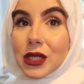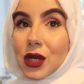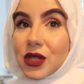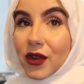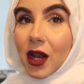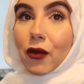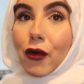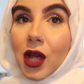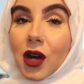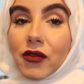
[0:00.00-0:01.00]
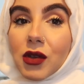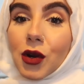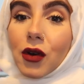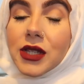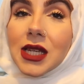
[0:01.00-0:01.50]
so he's feeling really
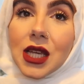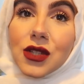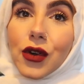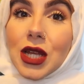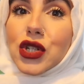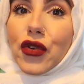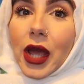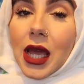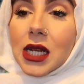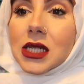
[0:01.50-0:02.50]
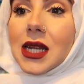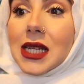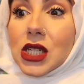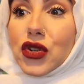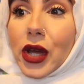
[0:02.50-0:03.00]
comfortable. Obviously, he's fully trained,
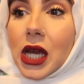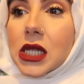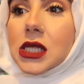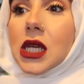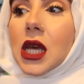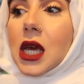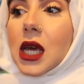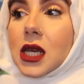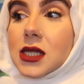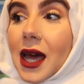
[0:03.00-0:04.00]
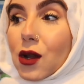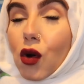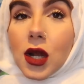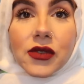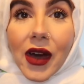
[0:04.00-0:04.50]
litter trained. He's had
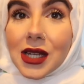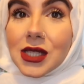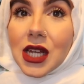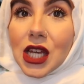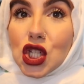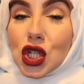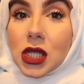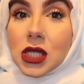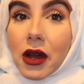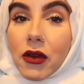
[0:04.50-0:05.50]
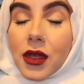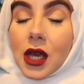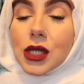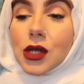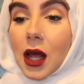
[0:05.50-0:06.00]
all his vaccinations and
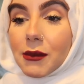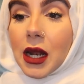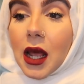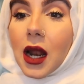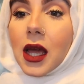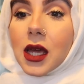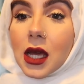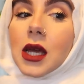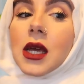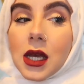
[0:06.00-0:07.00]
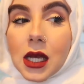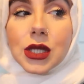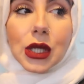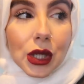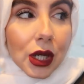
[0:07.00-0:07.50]
everything. So alhamdulillah, like,
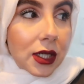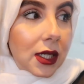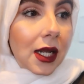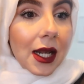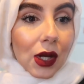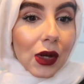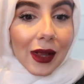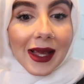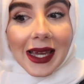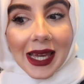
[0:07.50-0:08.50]
he's a good little